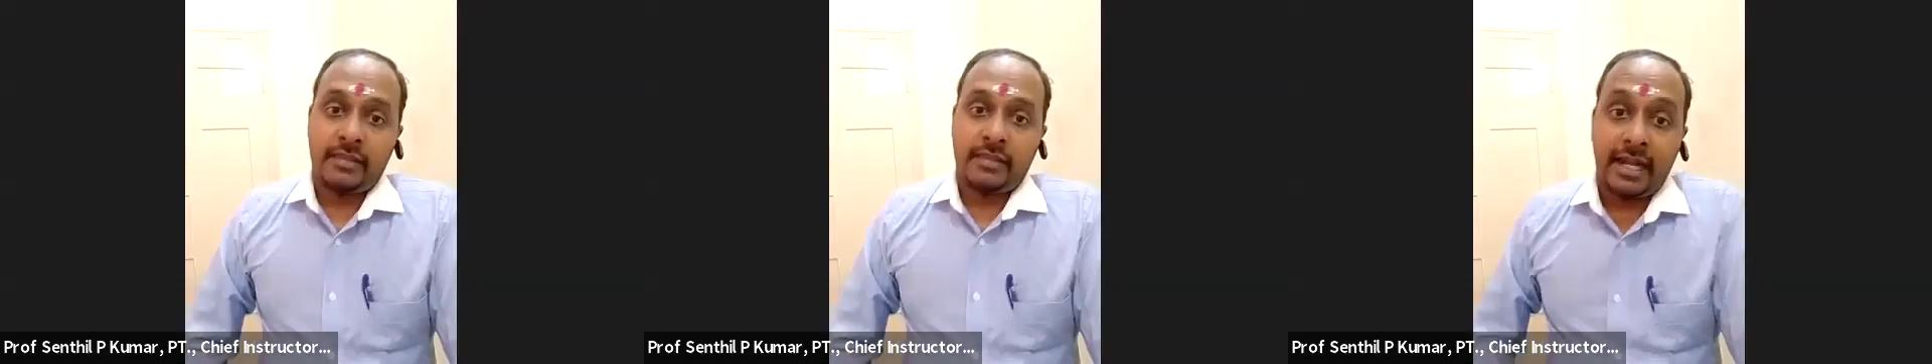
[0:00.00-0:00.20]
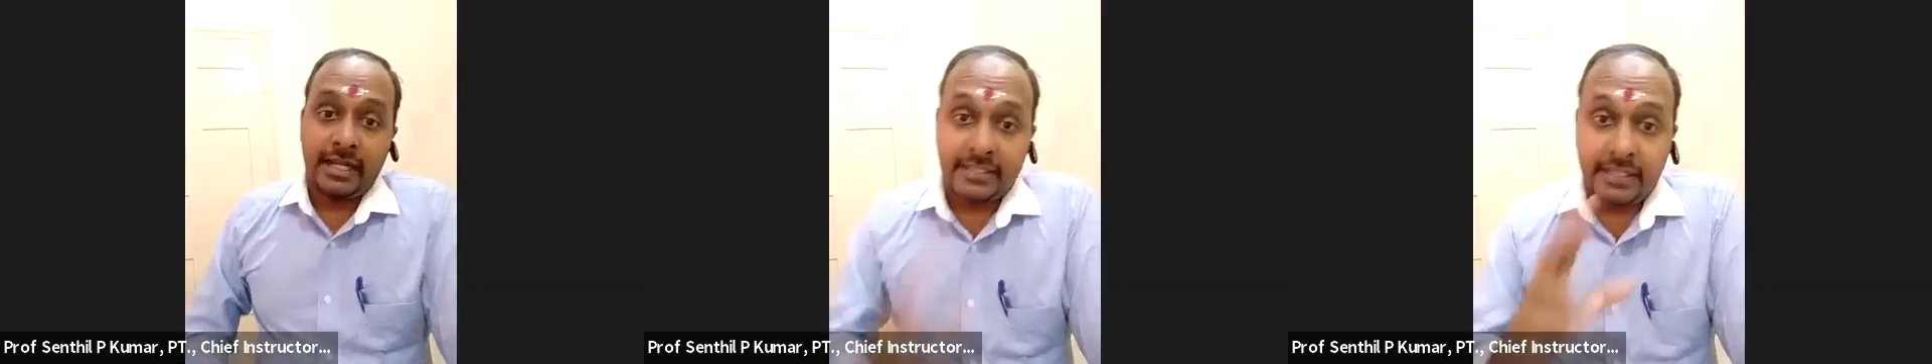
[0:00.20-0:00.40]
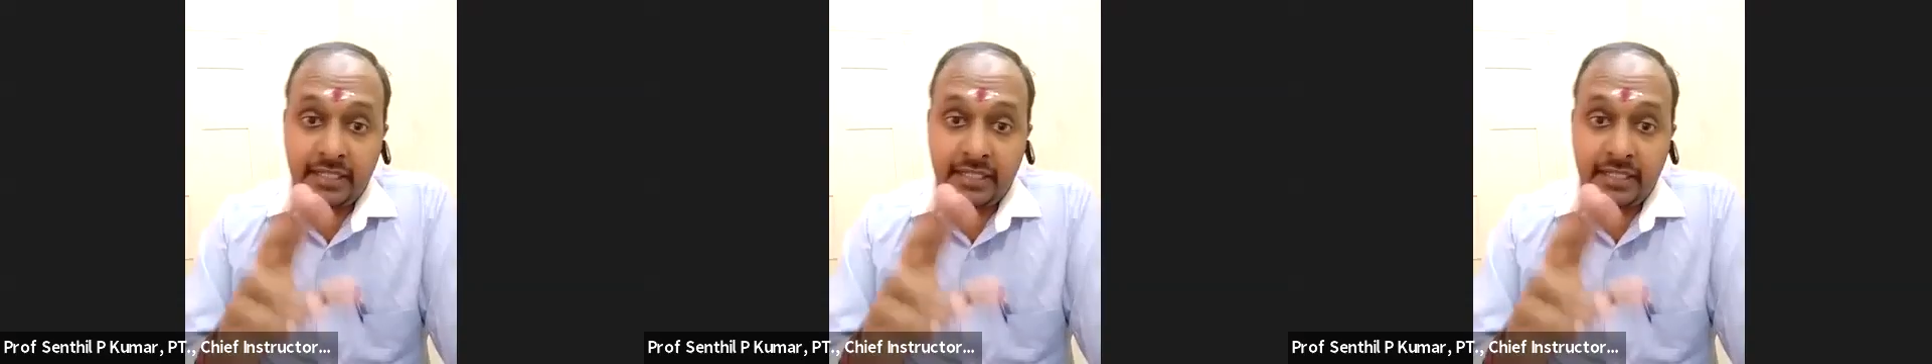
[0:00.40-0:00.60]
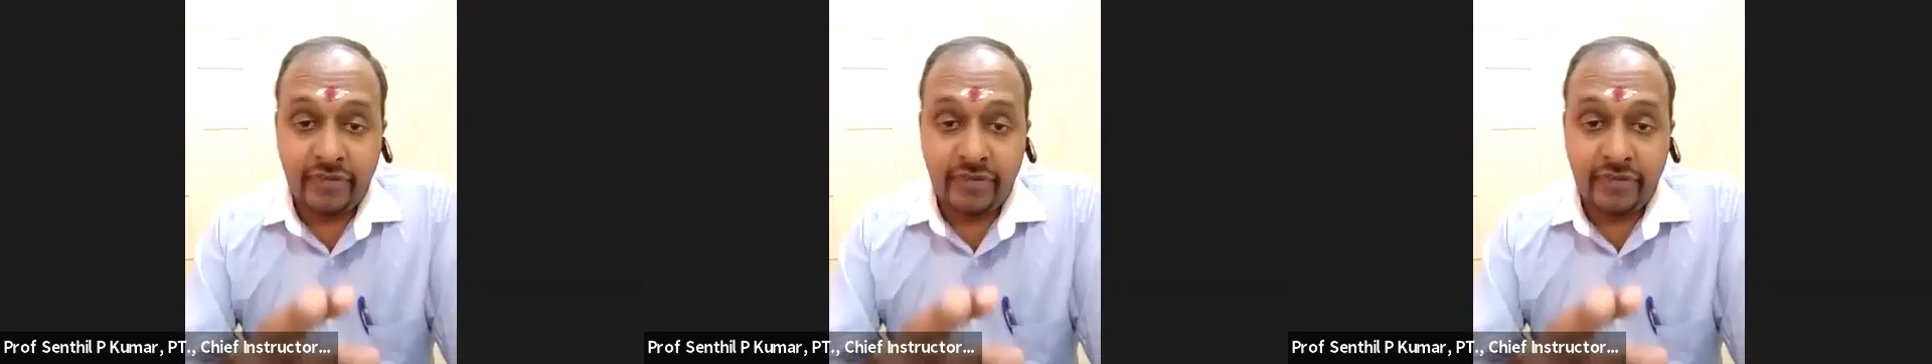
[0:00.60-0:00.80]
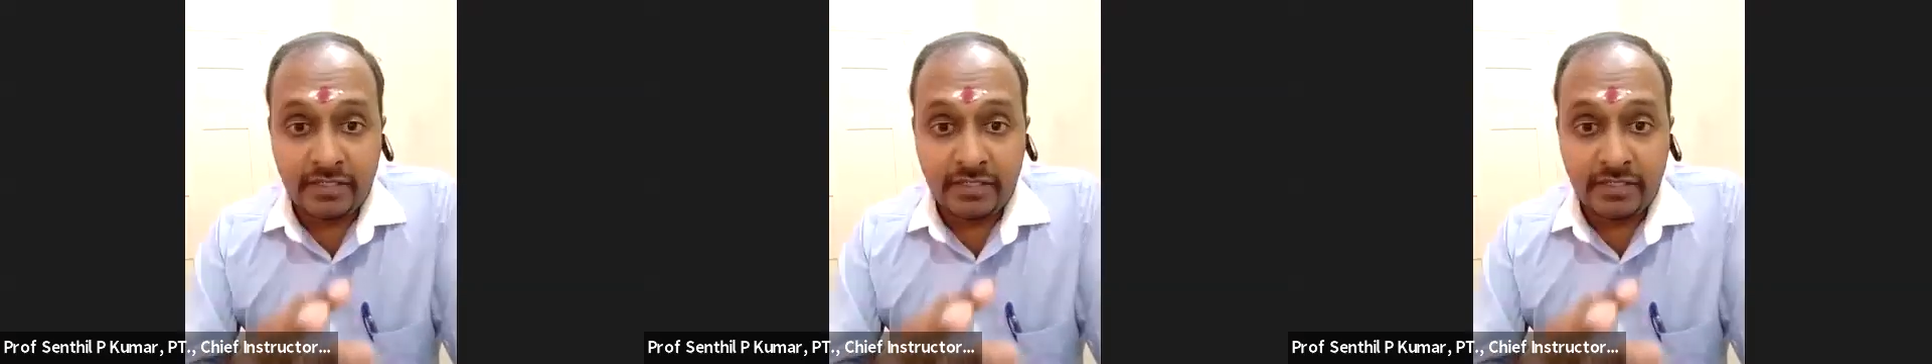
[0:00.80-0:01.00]
That is the
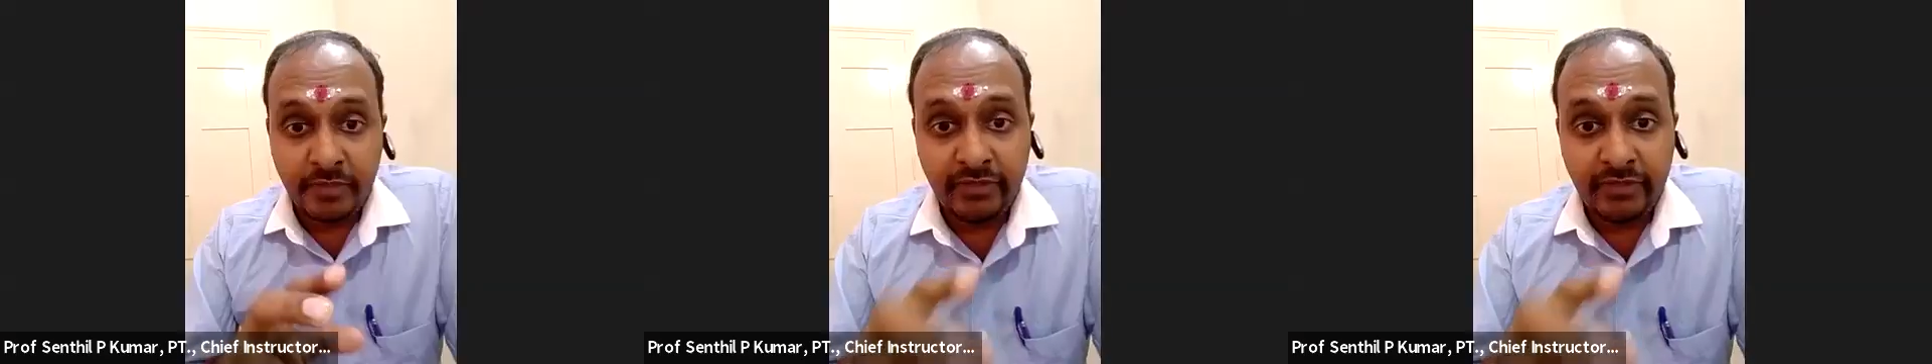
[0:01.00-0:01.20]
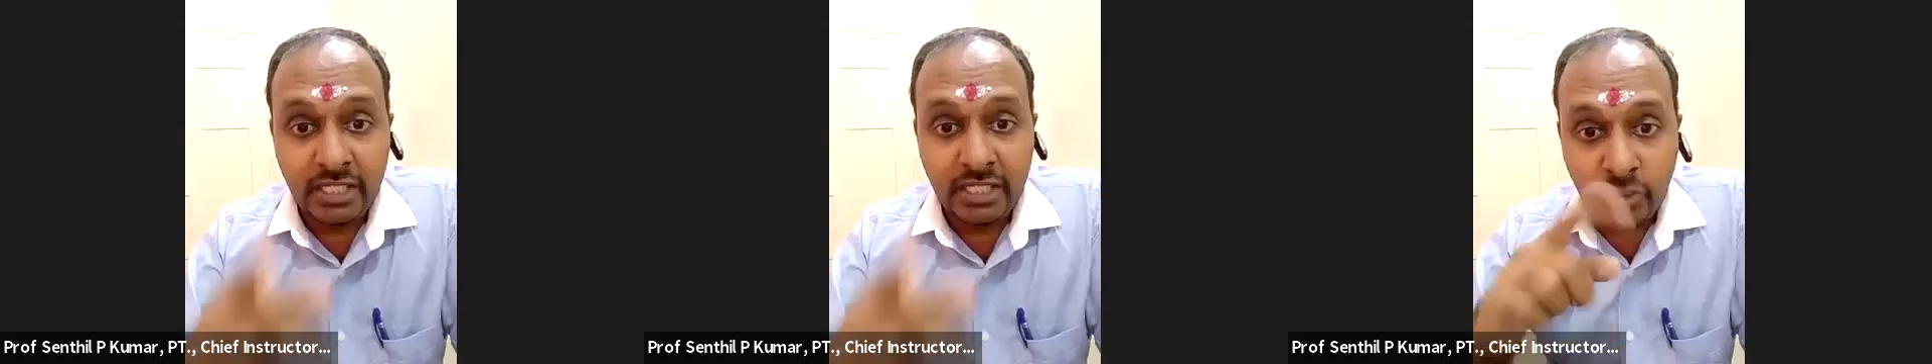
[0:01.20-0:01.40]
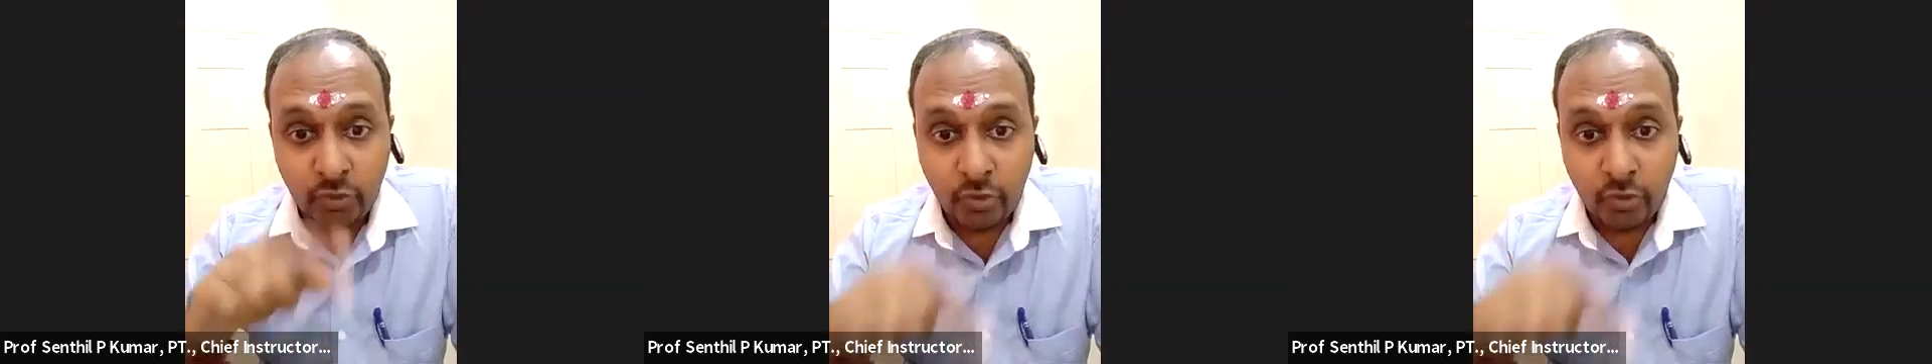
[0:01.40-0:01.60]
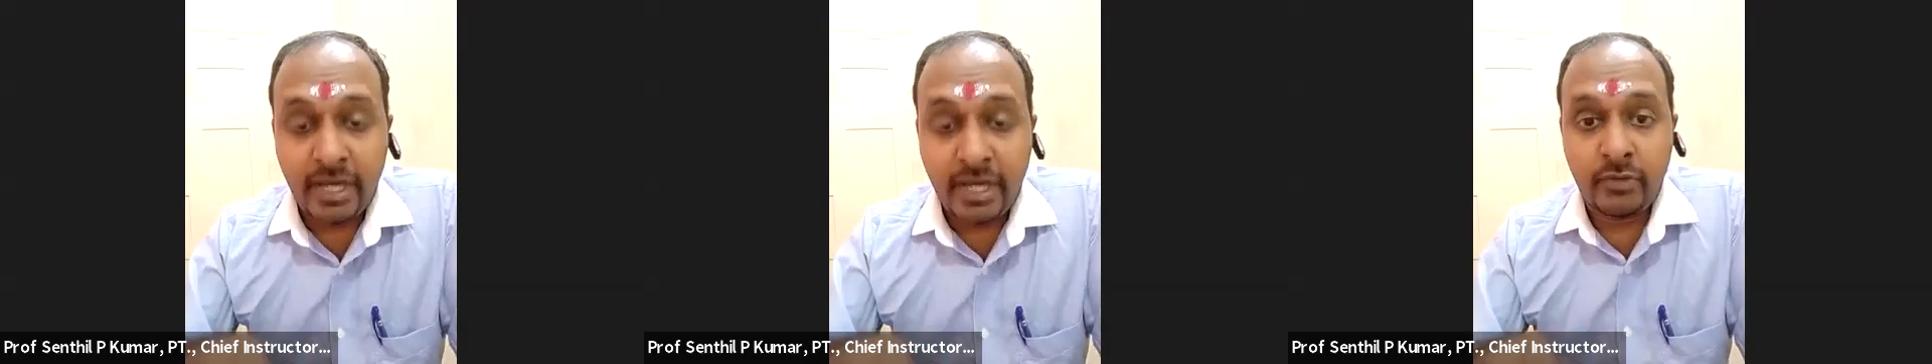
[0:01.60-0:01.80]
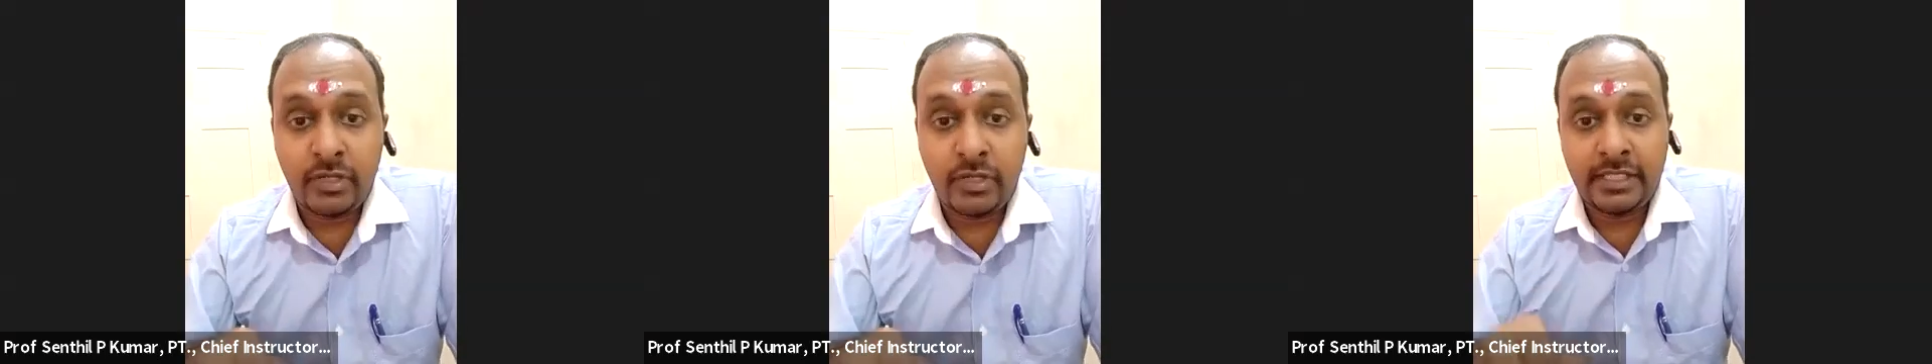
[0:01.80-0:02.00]
difference between
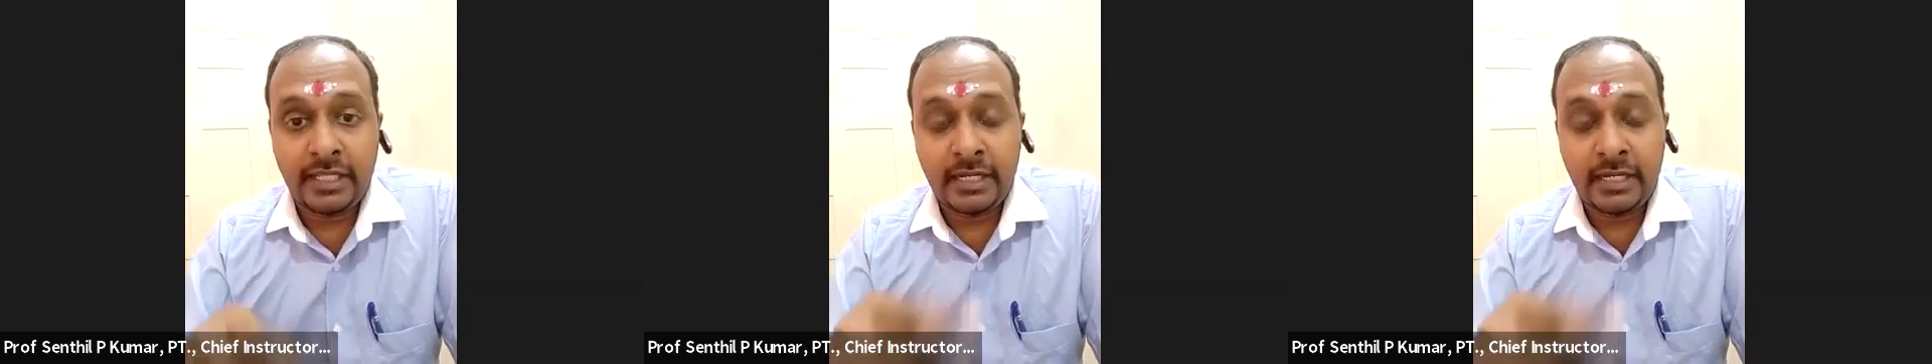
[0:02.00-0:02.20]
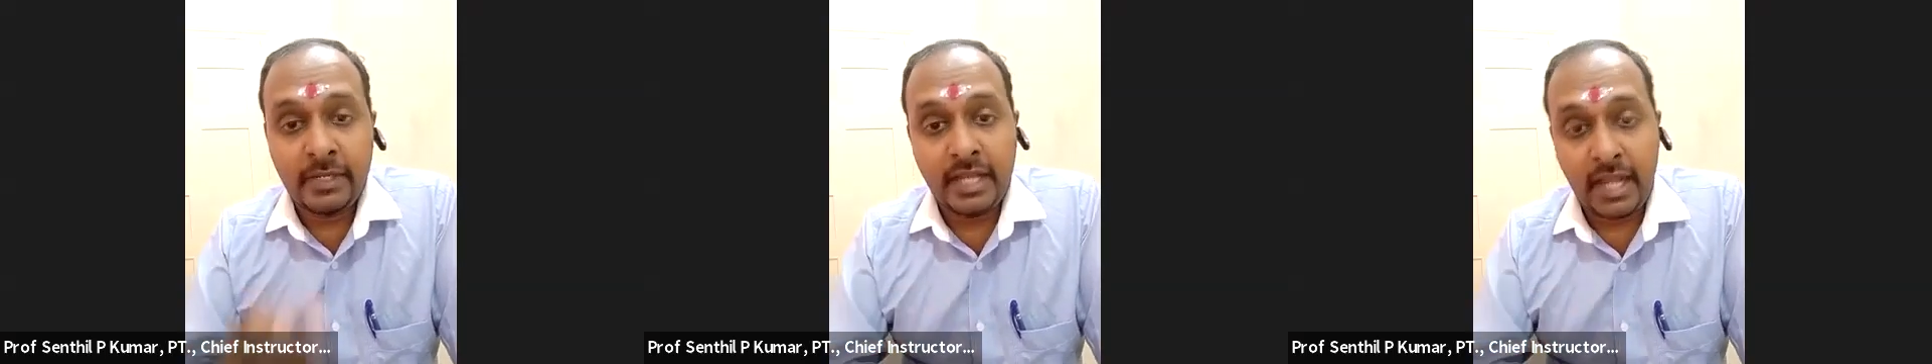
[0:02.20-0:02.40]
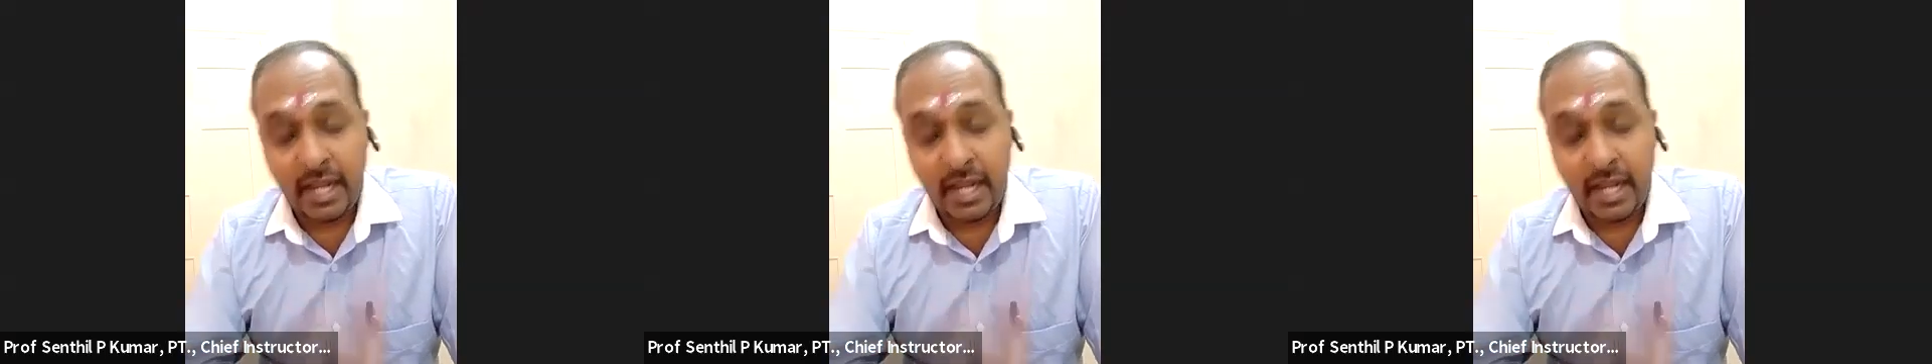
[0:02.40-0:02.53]
NeuroManual therapy